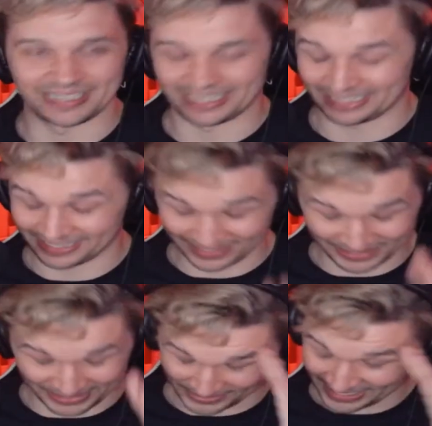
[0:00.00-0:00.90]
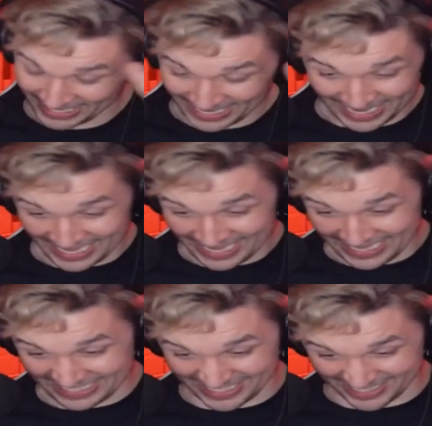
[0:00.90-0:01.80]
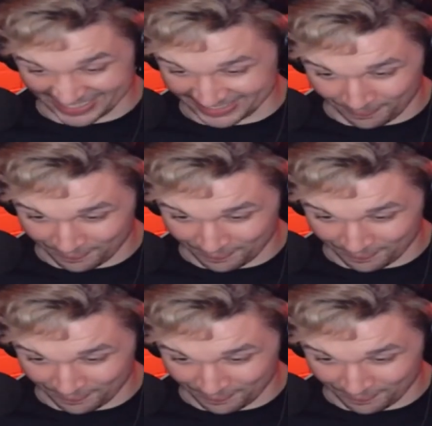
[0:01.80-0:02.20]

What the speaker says: Like, oh dude, just to